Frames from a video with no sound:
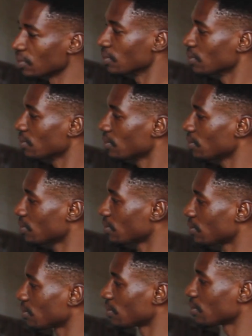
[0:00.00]

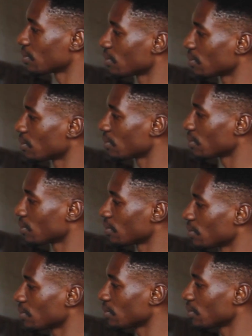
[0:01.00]

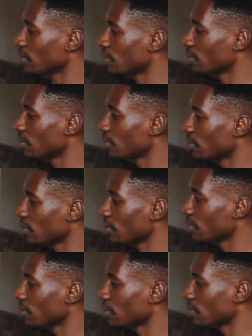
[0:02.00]

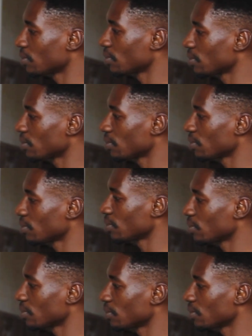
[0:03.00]

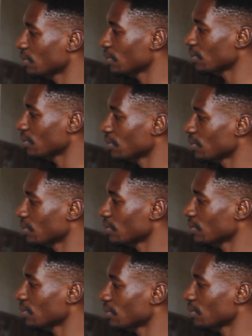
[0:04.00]

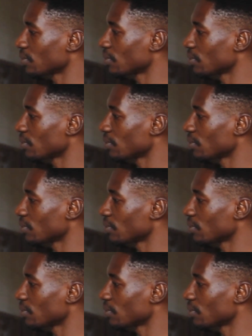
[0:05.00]
This person isn't speaking.